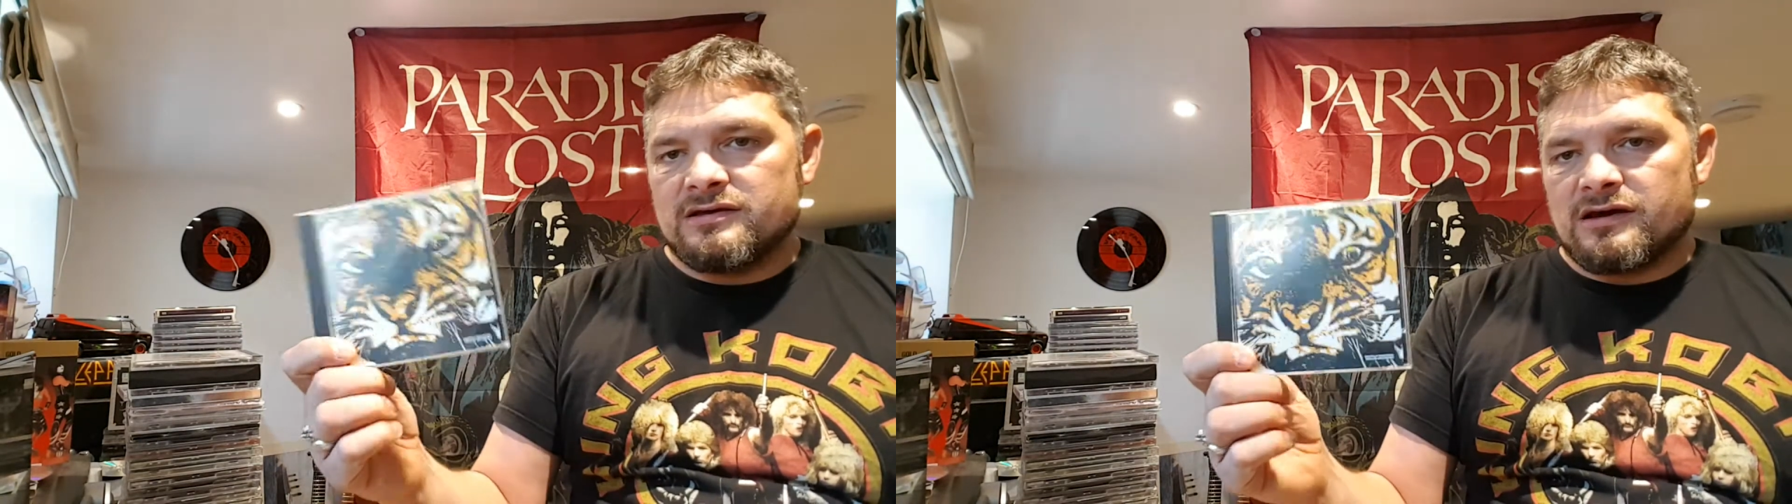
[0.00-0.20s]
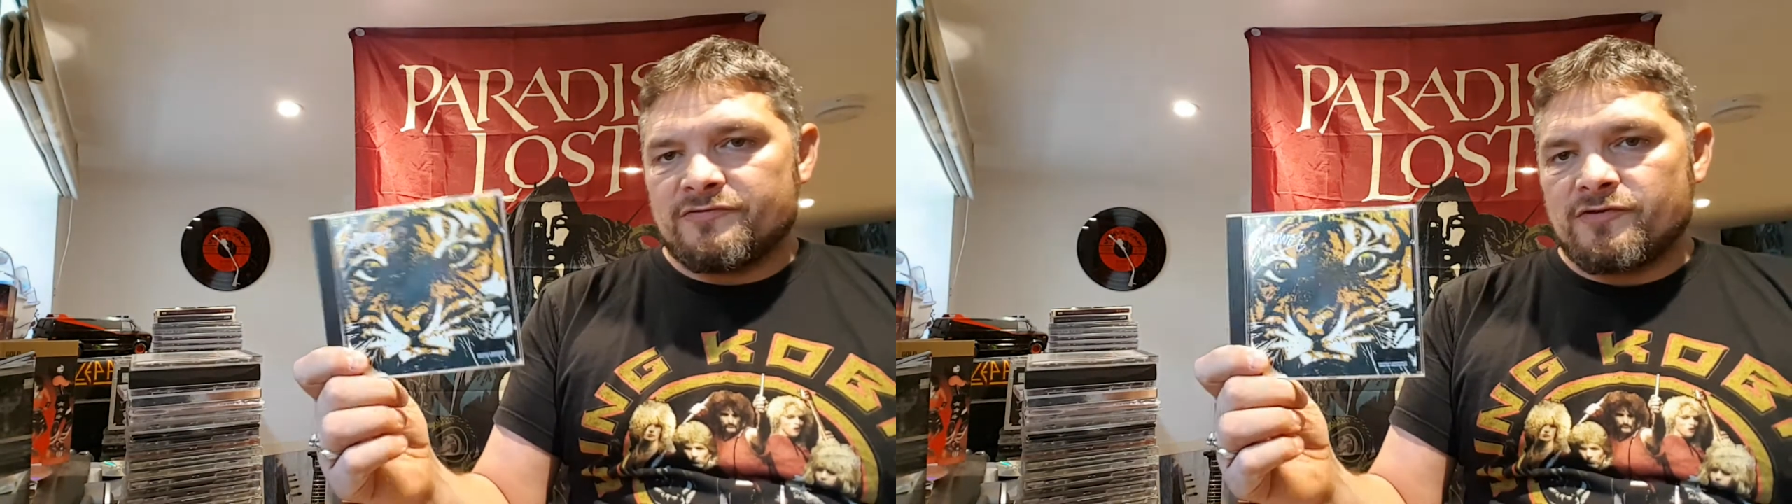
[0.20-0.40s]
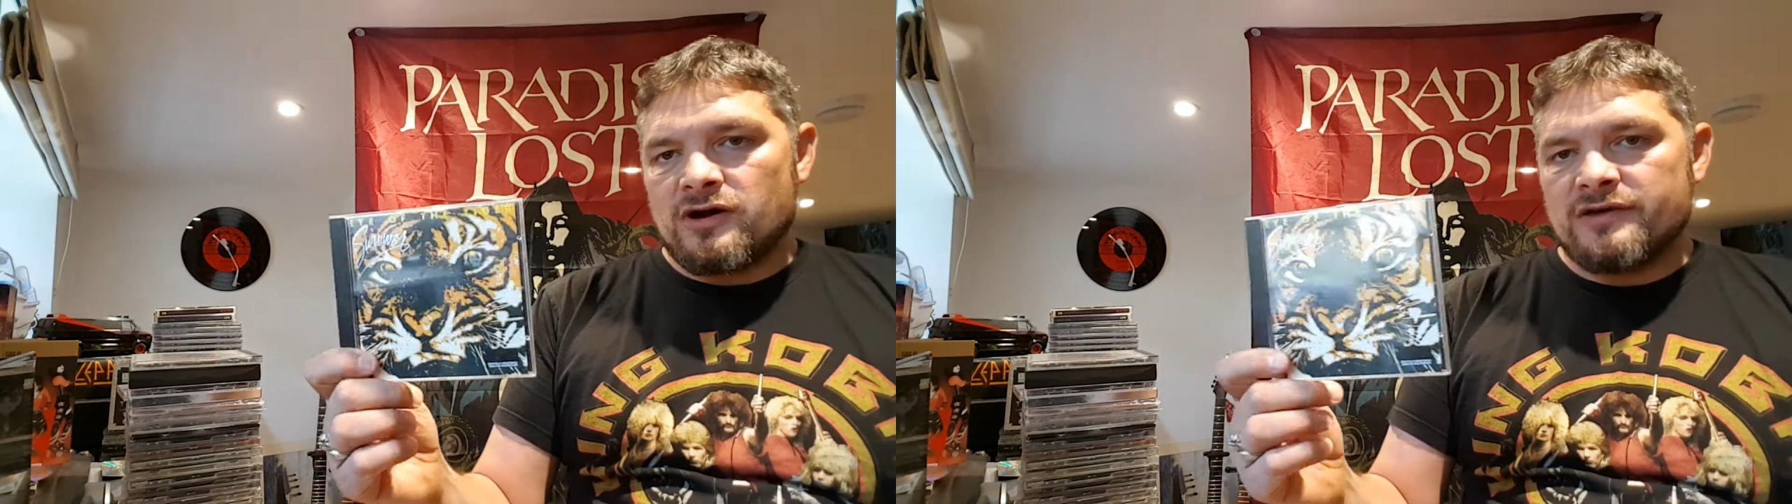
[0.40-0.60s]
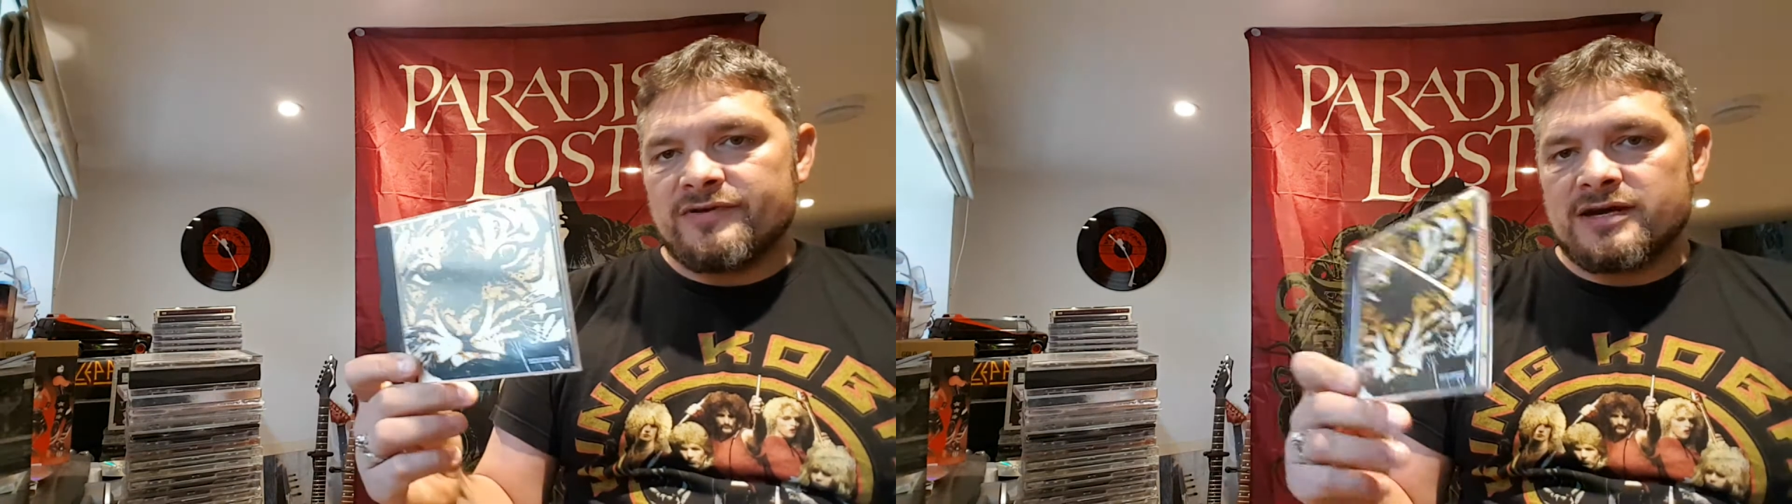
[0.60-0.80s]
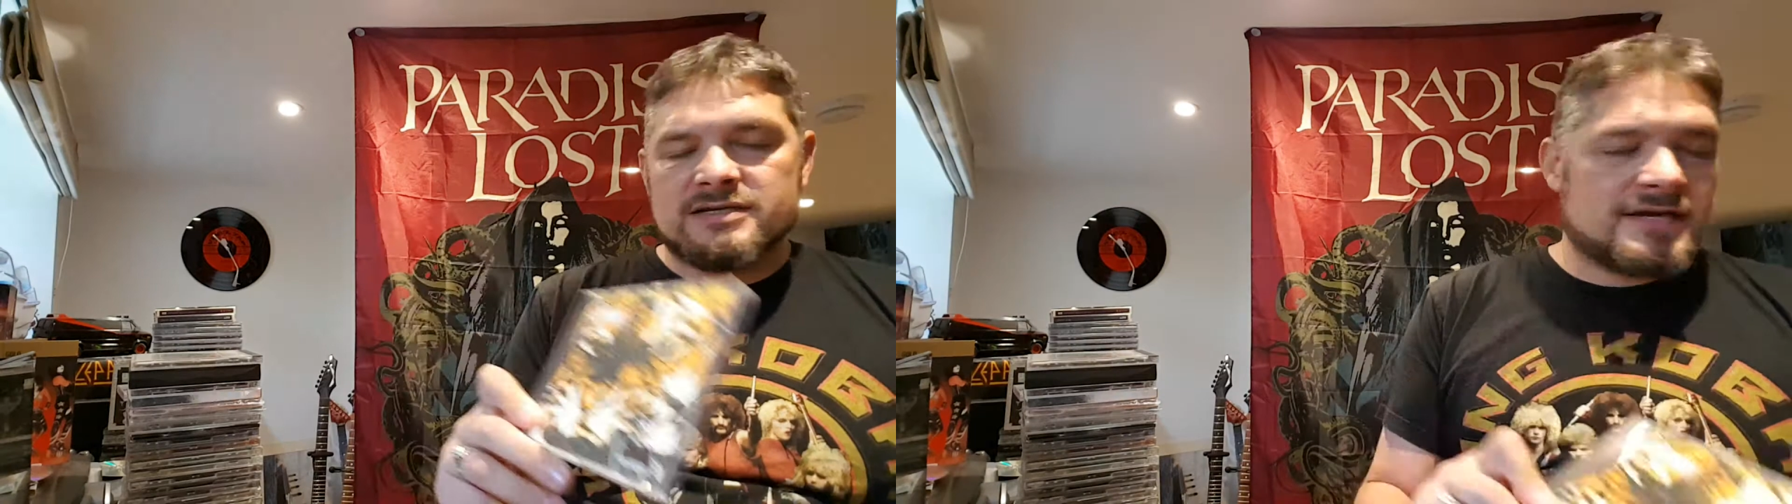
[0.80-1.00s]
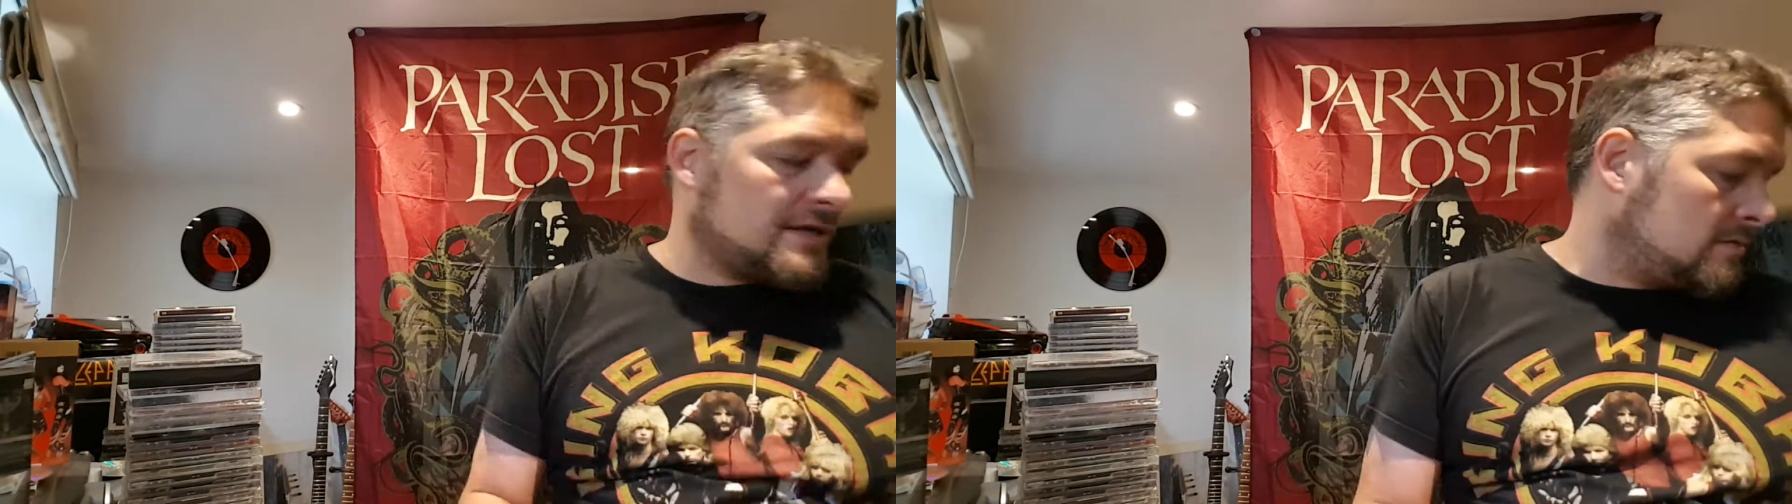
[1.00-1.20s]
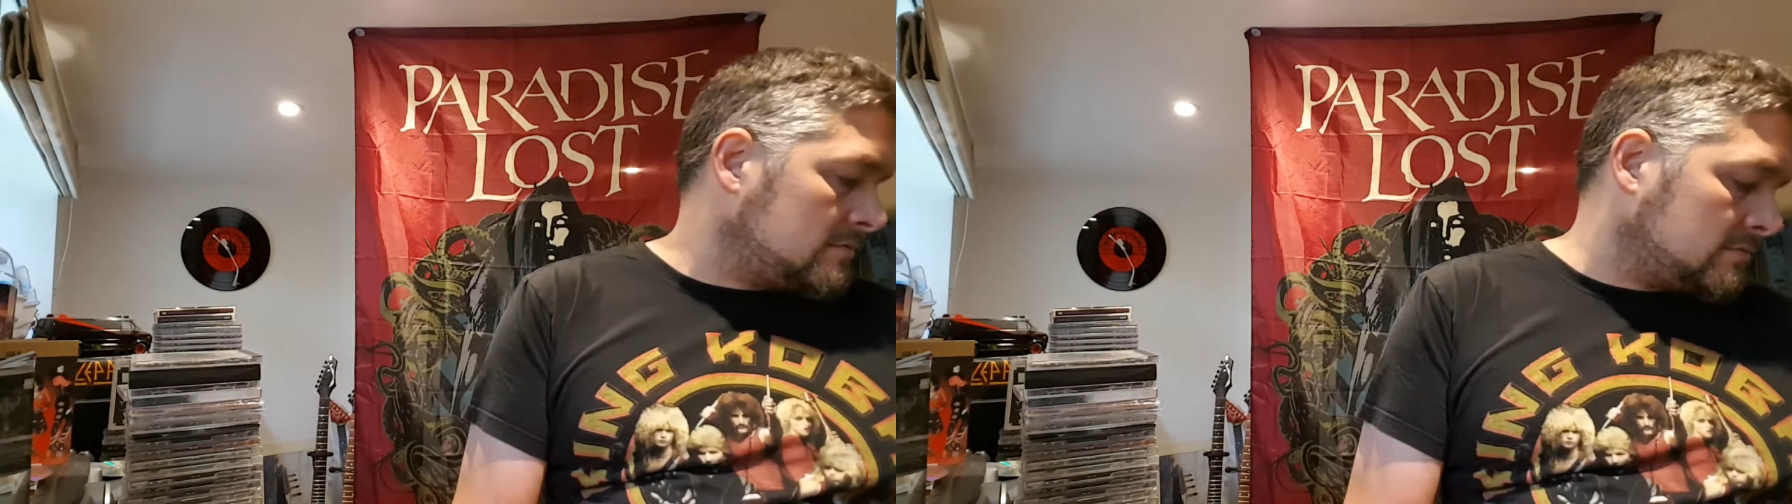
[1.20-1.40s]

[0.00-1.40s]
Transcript: a 5 out of 10.